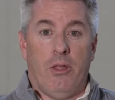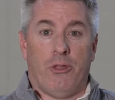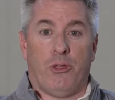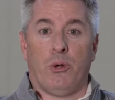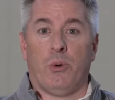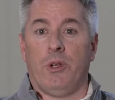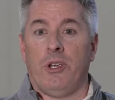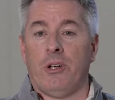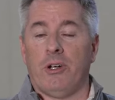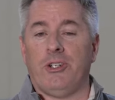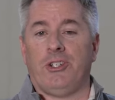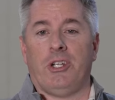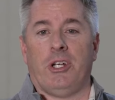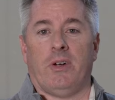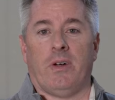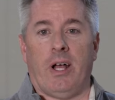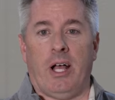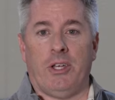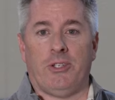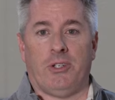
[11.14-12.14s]
Through your
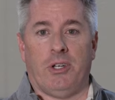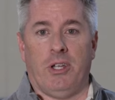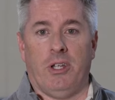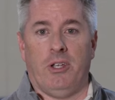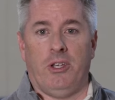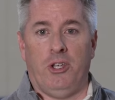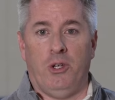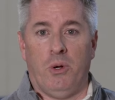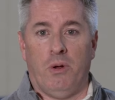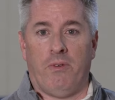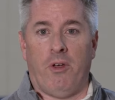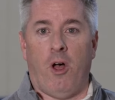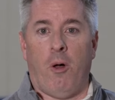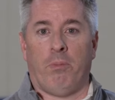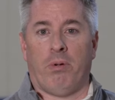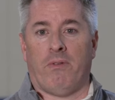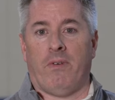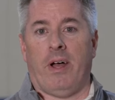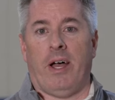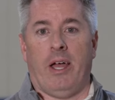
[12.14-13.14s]
generosity, you have
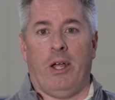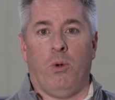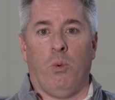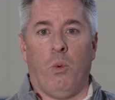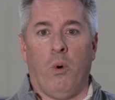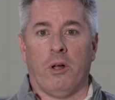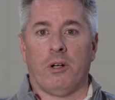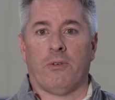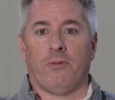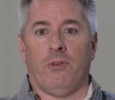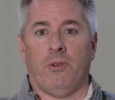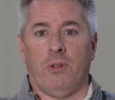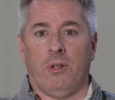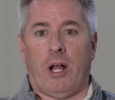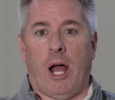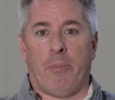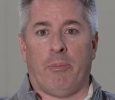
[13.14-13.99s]
helped provide wonderful